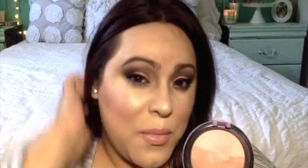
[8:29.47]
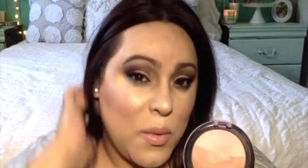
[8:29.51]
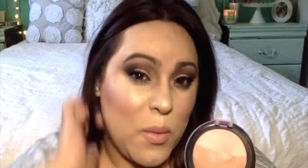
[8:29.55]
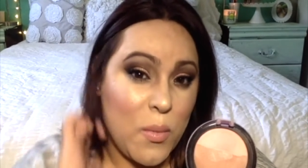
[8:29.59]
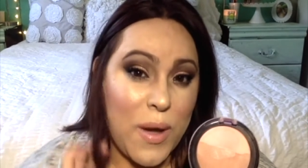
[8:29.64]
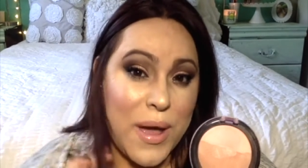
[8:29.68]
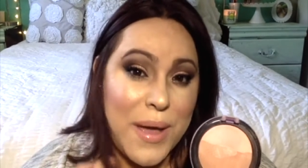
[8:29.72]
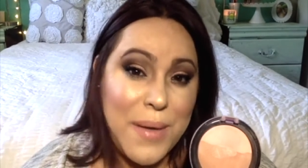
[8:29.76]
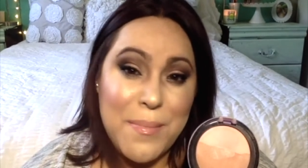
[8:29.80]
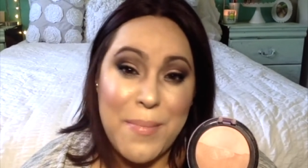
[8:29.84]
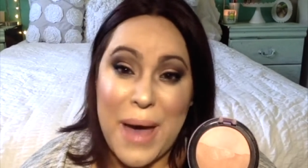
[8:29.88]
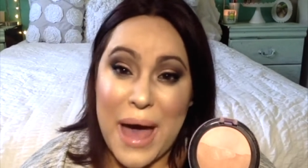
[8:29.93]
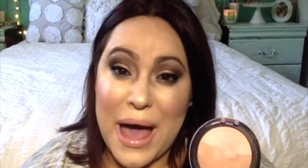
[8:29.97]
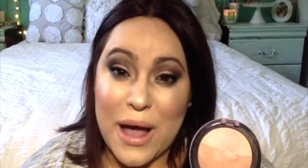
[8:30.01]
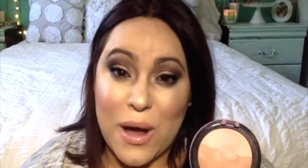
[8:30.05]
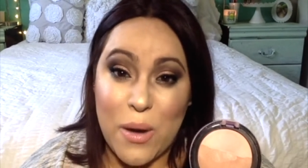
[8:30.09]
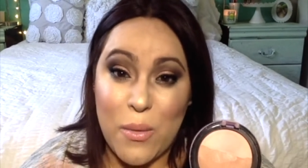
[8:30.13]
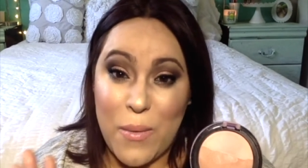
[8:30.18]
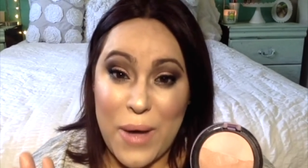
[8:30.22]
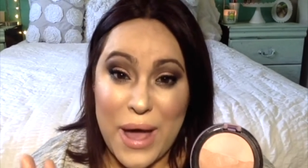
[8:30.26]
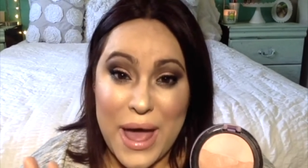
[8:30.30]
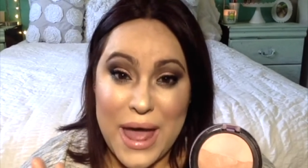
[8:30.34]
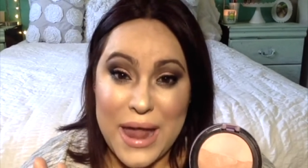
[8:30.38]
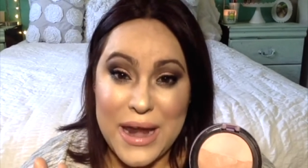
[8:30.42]
way back
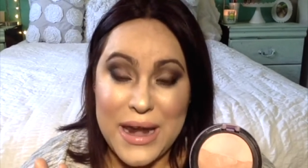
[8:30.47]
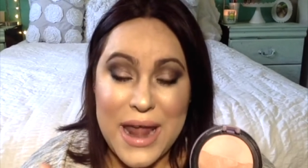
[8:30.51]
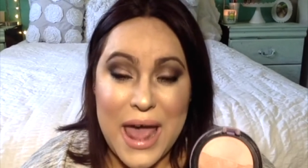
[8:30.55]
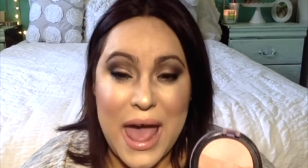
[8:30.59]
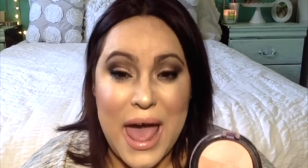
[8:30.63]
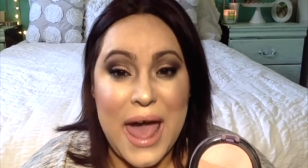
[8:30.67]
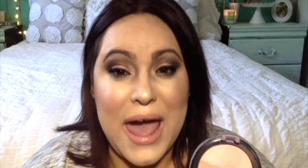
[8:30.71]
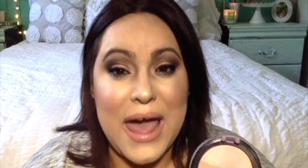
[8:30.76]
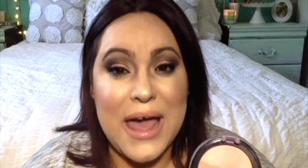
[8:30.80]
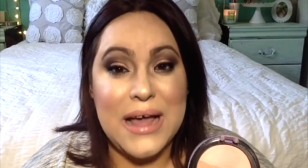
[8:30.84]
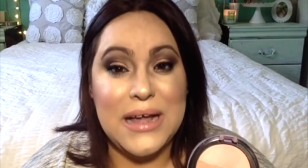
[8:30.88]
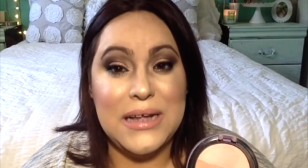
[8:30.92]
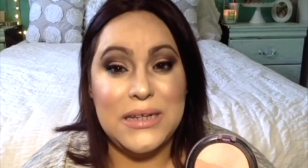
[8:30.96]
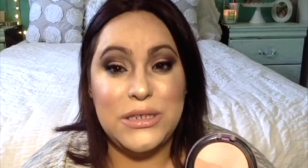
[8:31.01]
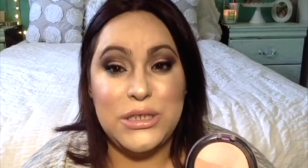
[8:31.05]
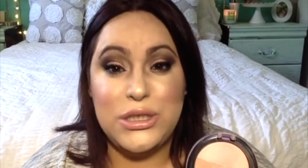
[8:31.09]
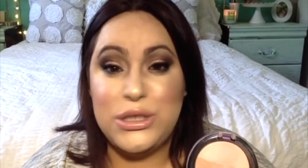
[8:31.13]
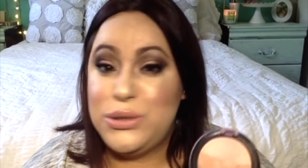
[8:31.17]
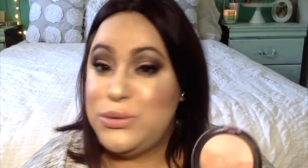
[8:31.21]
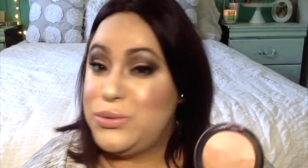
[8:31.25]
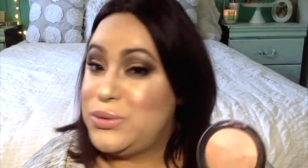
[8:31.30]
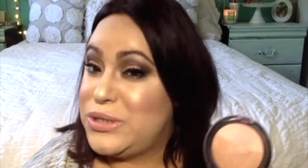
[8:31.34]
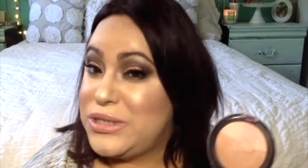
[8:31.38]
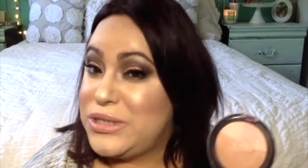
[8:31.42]
when, and
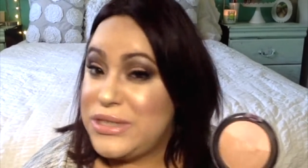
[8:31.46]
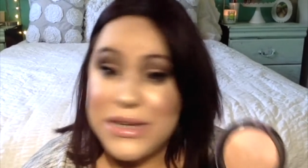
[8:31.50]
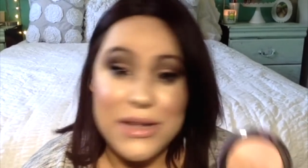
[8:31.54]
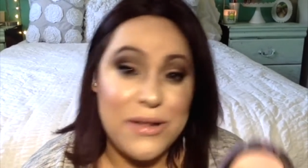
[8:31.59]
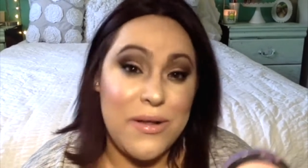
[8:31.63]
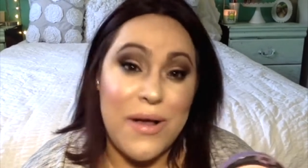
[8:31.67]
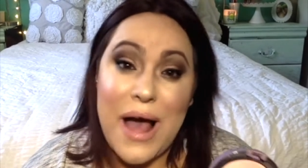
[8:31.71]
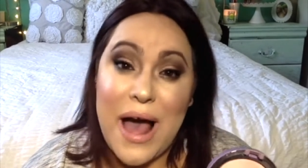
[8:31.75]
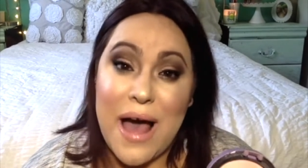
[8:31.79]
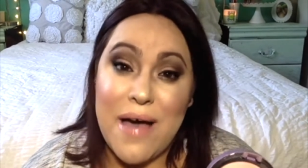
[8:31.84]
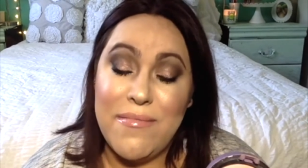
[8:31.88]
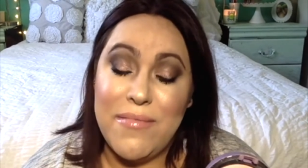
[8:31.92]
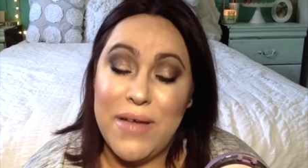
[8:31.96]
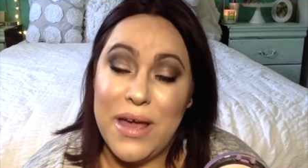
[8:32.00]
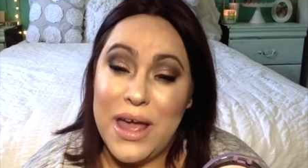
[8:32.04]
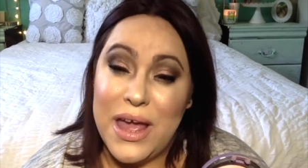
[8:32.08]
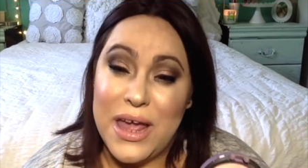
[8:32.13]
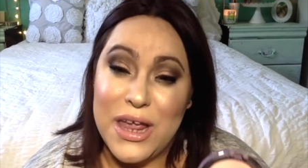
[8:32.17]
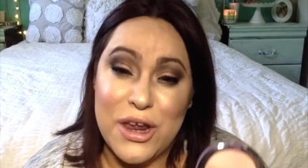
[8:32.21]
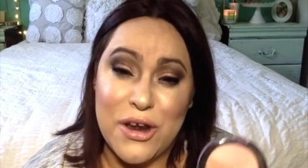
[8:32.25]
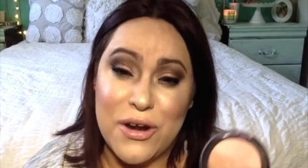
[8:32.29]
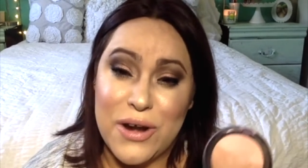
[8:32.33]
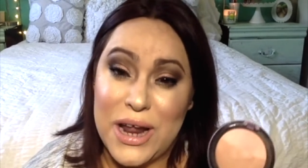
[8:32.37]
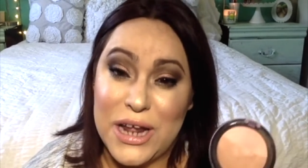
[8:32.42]
you still have it
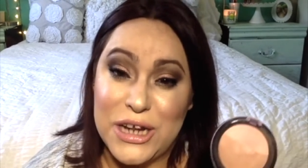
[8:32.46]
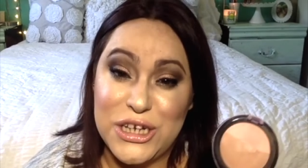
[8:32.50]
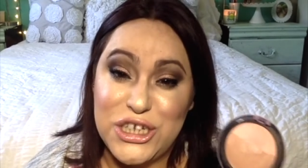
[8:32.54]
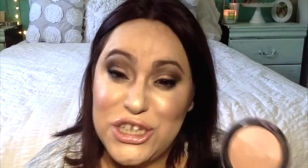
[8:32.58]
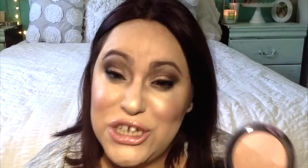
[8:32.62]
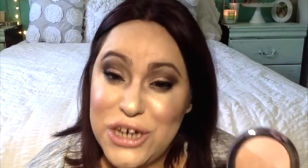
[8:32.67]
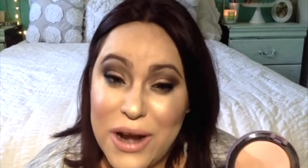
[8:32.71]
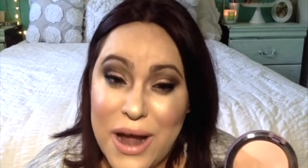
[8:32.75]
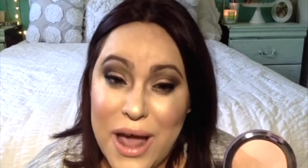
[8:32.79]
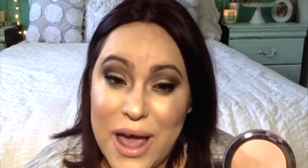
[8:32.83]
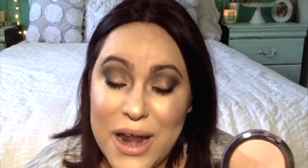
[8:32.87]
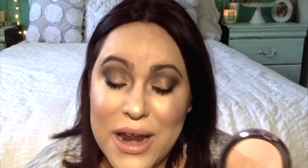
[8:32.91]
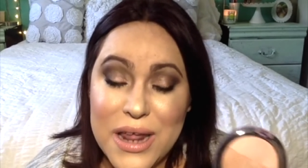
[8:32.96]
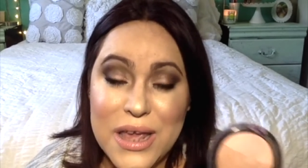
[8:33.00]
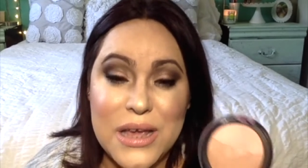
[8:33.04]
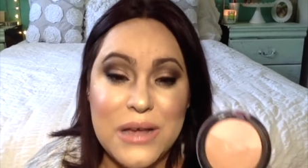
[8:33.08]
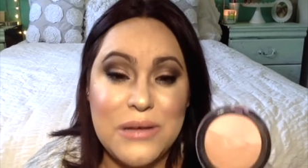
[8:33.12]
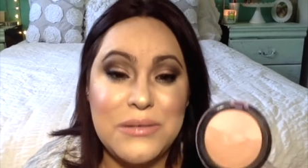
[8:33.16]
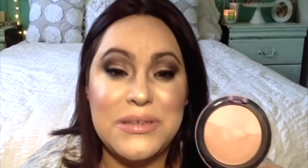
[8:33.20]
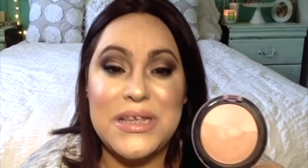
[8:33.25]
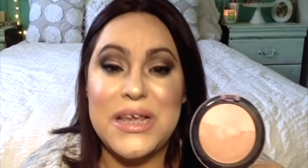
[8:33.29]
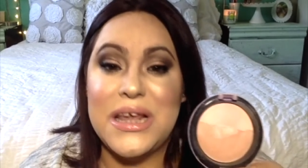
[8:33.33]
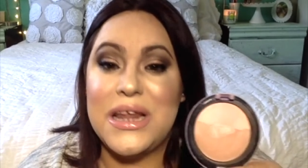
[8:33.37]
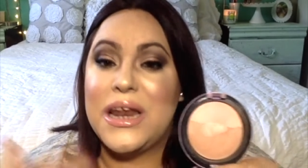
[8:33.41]
and you're not sure how to
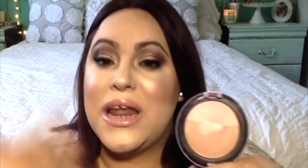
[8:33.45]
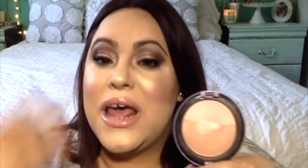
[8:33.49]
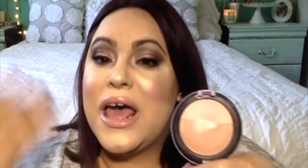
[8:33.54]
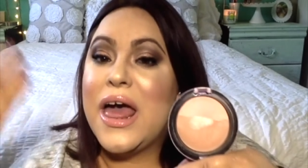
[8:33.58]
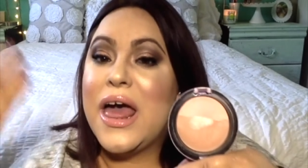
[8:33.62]
use it,